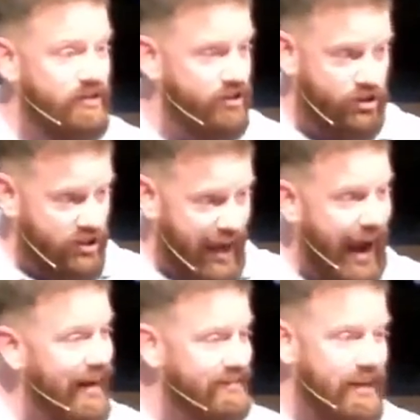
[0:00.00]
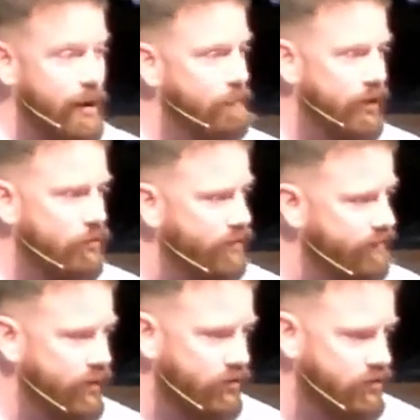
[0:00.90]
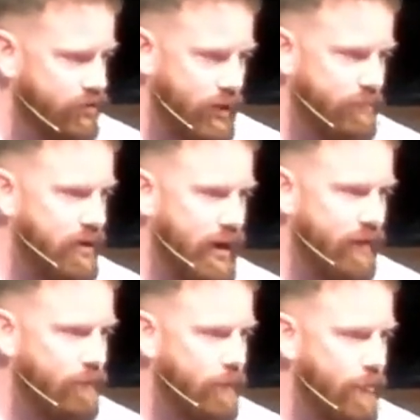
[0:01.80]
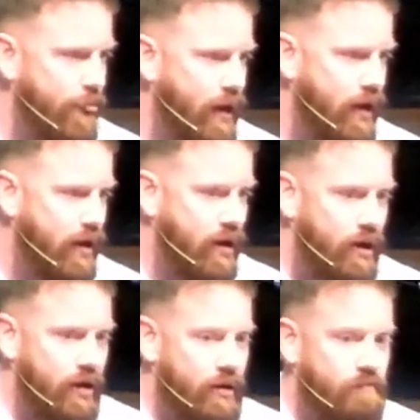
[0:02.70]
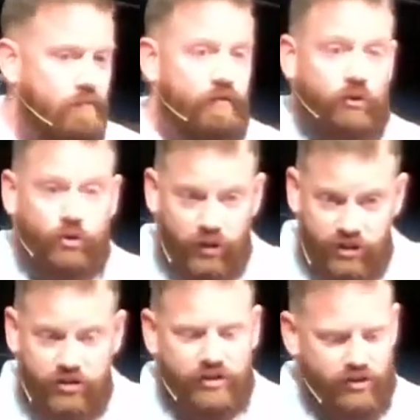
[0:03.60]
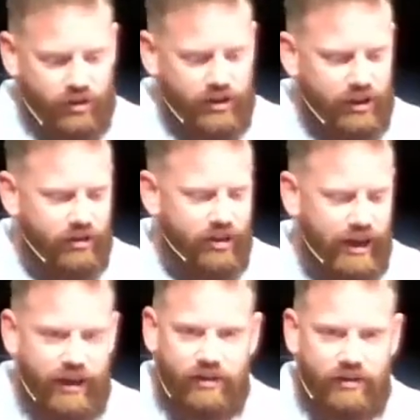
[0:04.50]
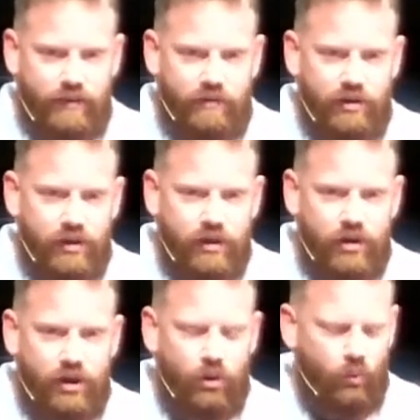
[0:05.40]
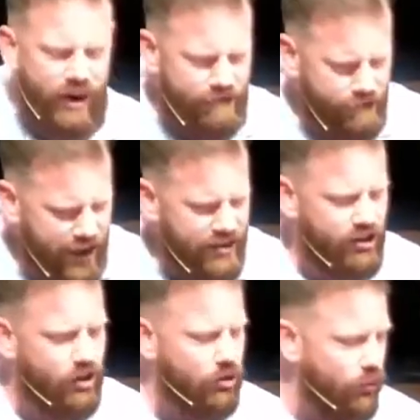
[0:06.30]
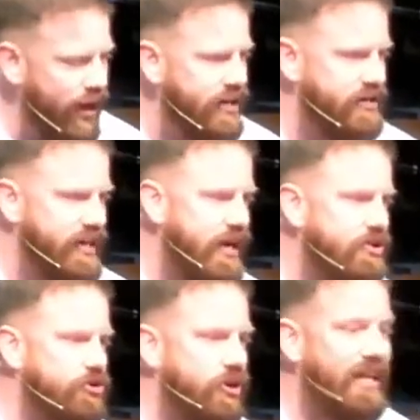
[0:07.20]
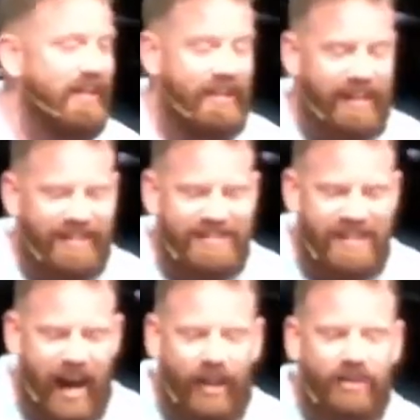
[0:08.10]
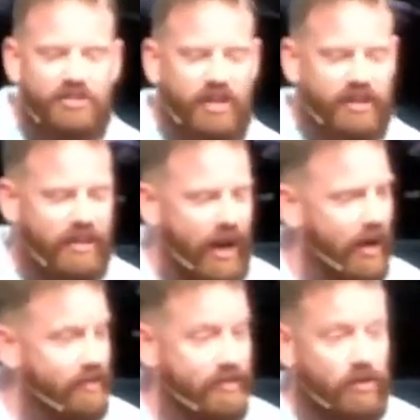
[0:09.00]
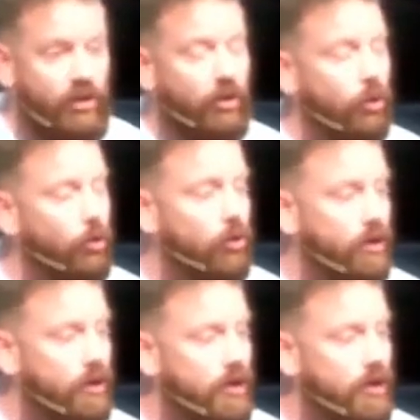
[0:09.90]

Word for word: it just has not been revealed to them yet. But for Christians, on the other hand, we face a great danger in acknowledging God as the Lord